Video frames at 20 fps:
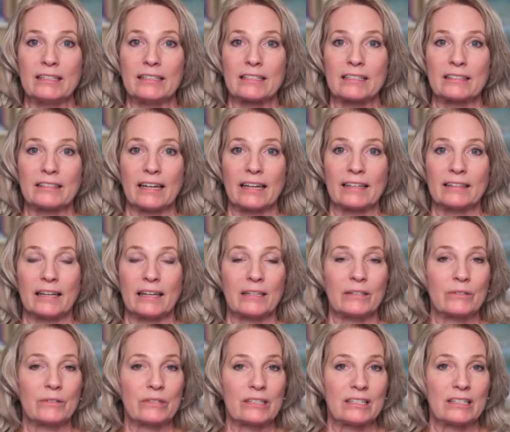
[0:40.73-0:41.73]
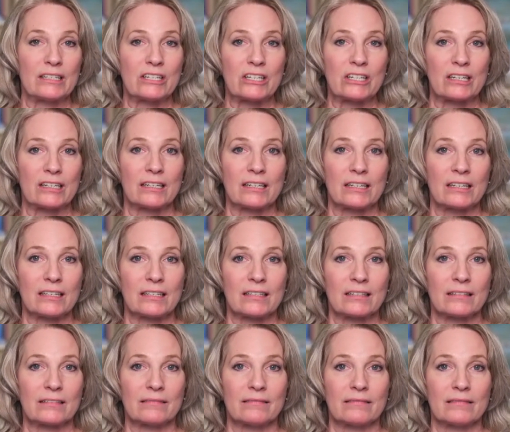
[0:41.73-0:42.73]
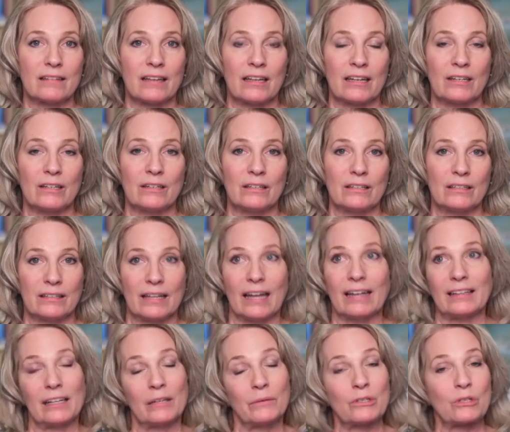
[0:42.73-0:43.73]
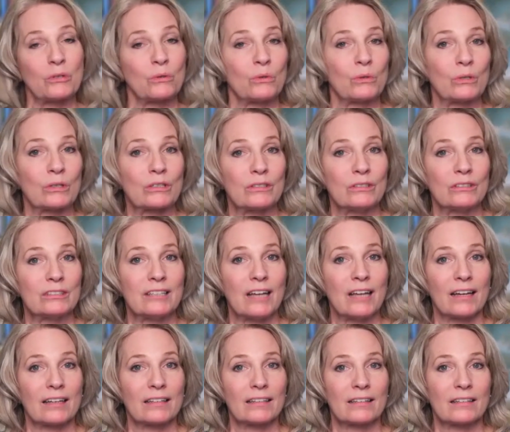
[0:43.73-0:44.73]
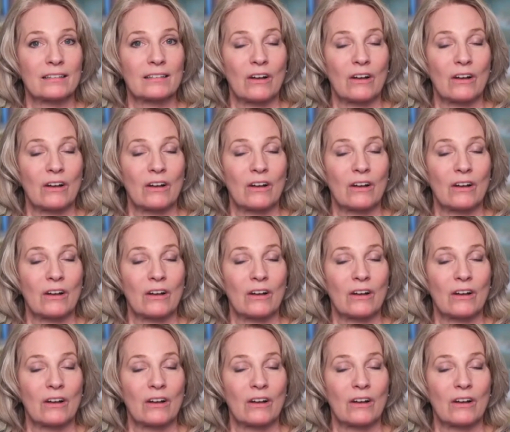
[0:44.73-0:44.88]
to light language and light language oracle deck